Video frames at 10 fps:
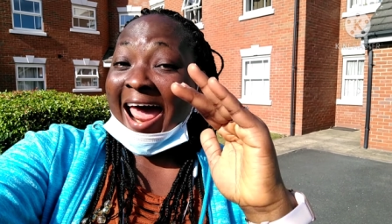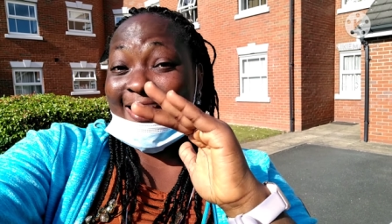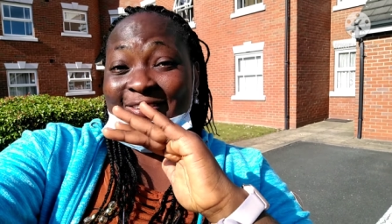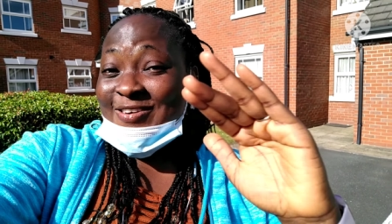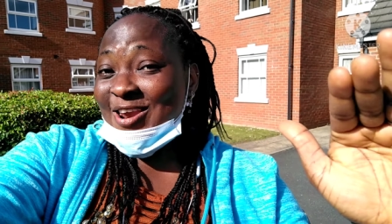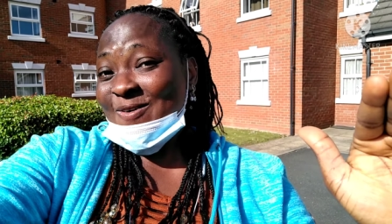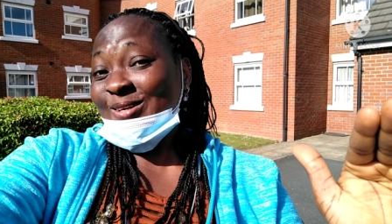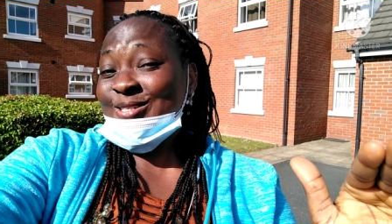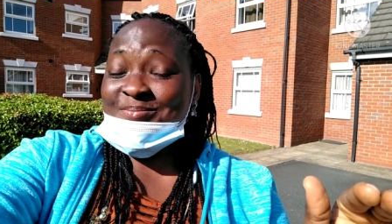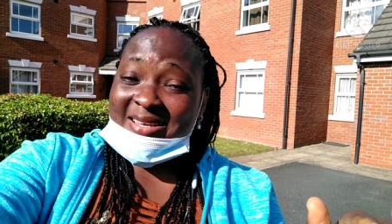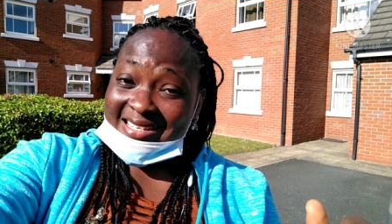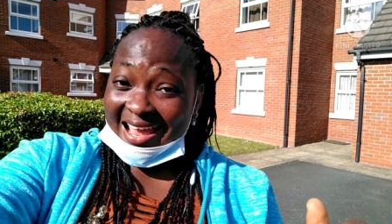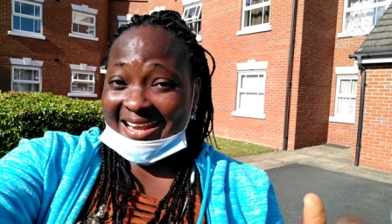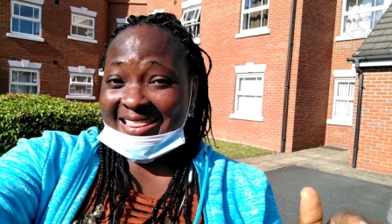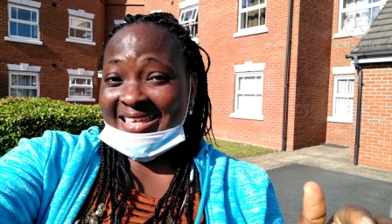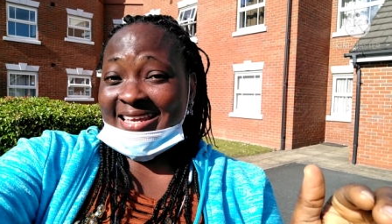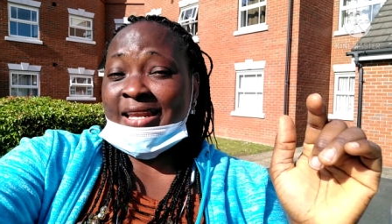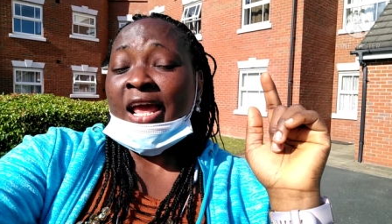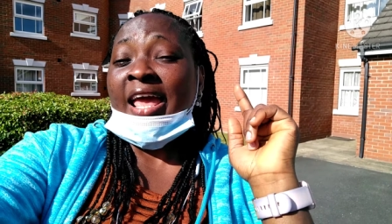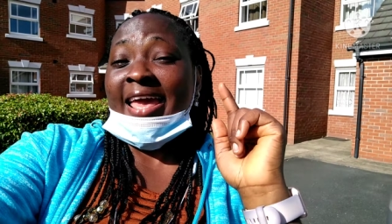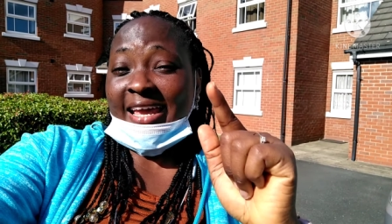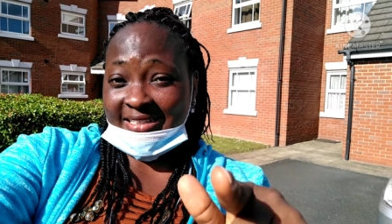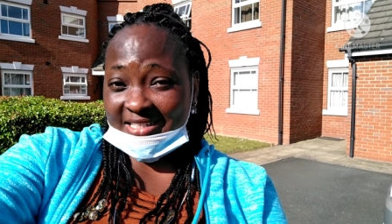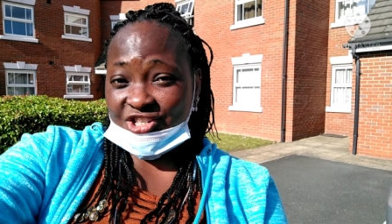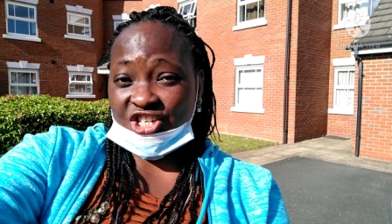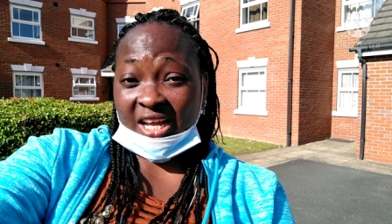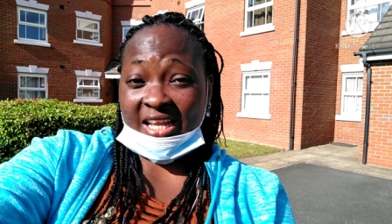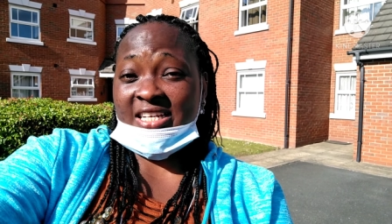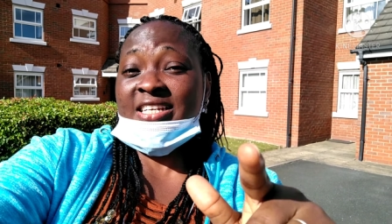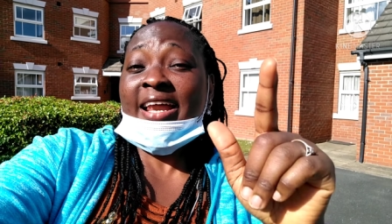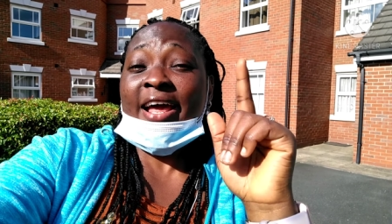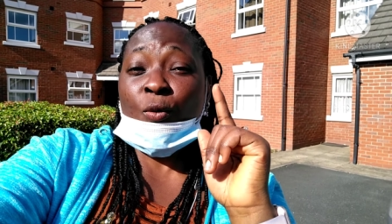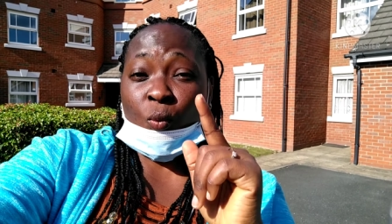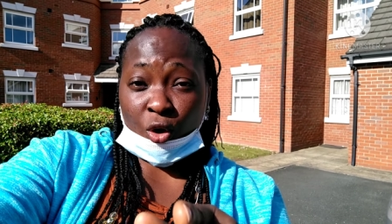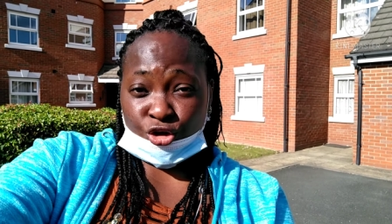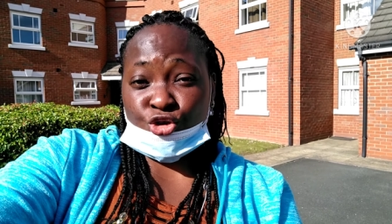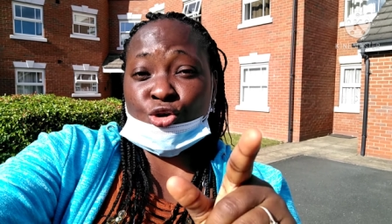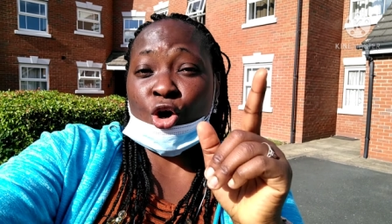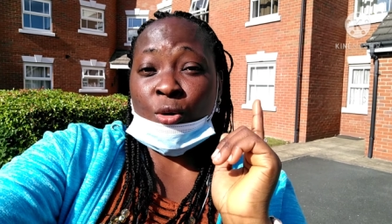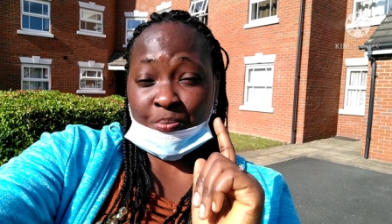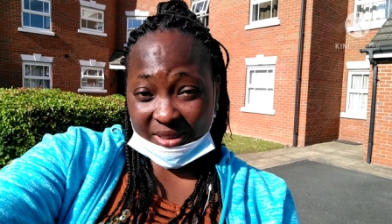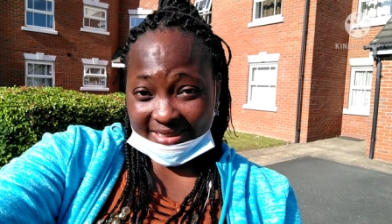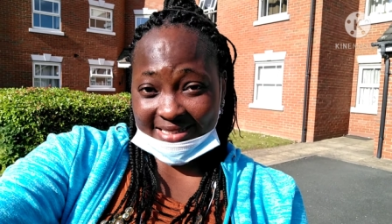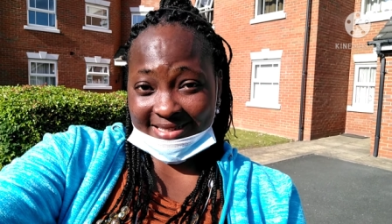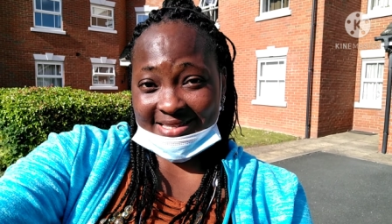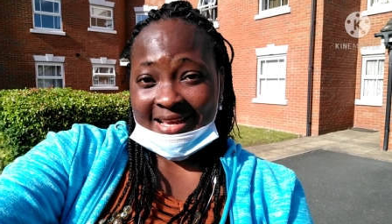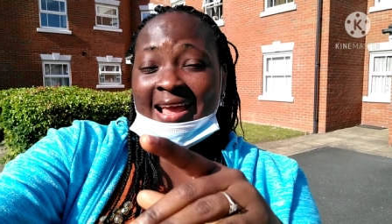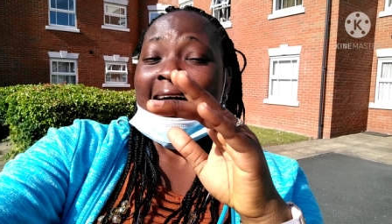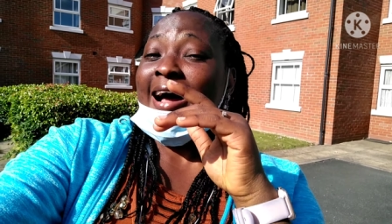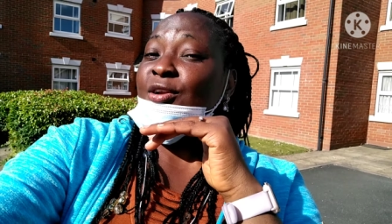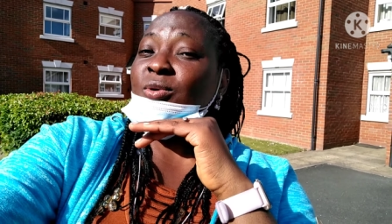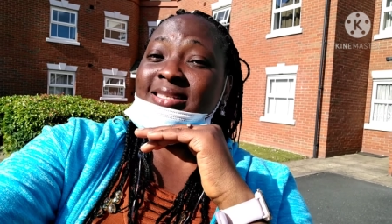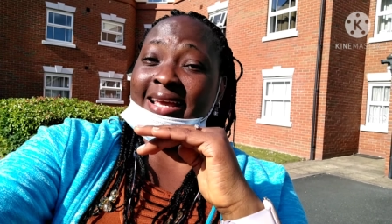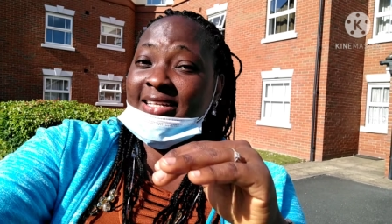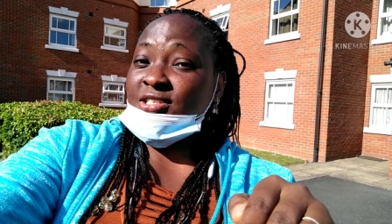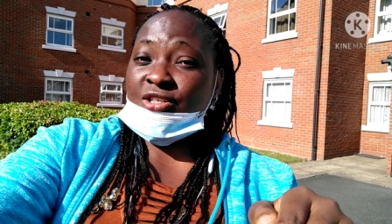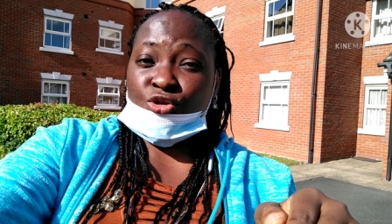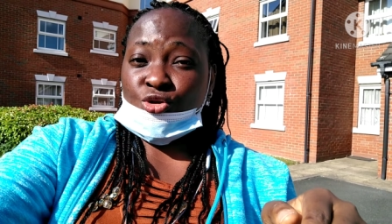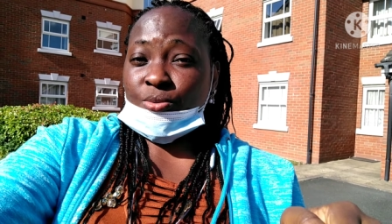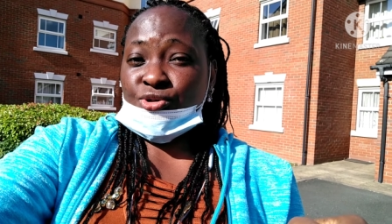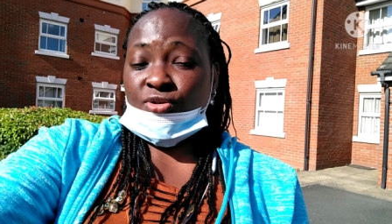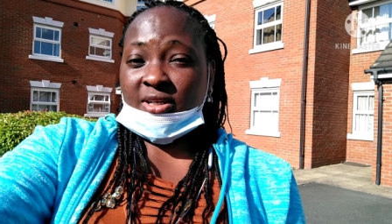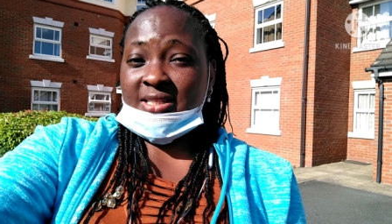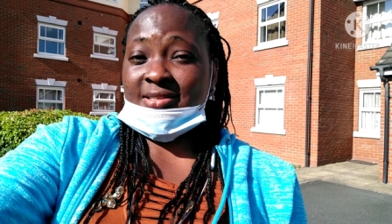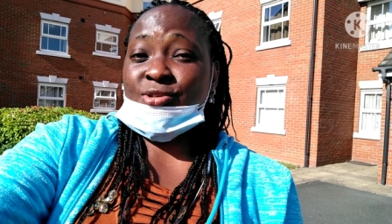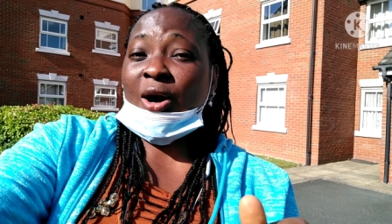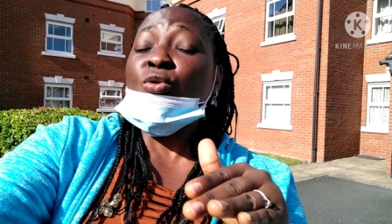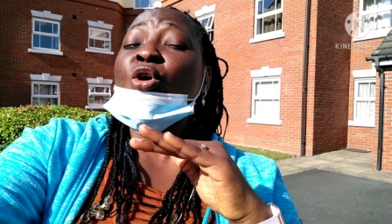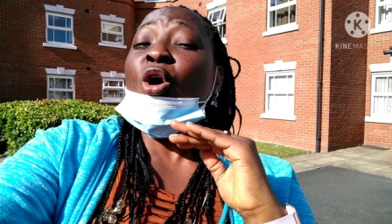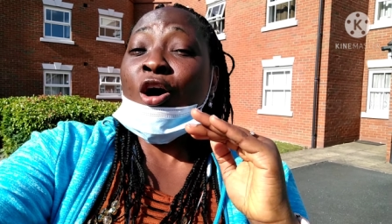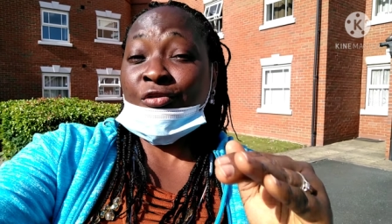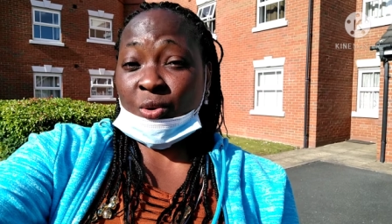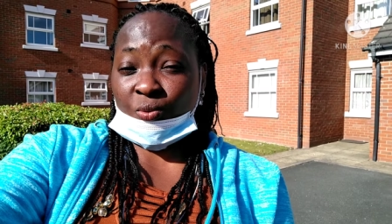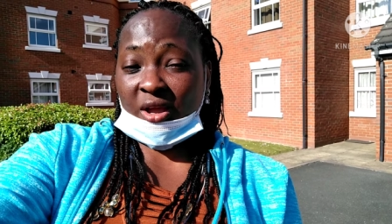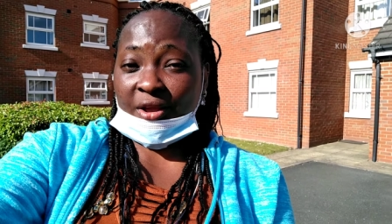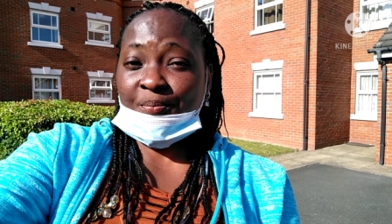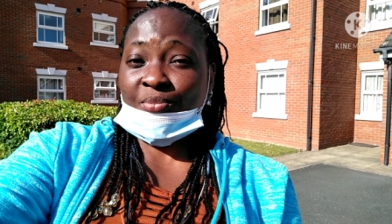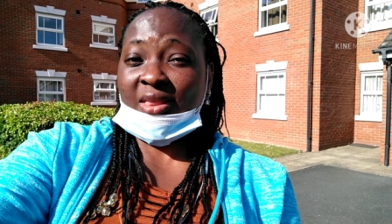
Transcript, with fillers: I do not want to miss anything in this challenge and I want to complete it. I don't want anything to obstruct it. So I'll go all the way.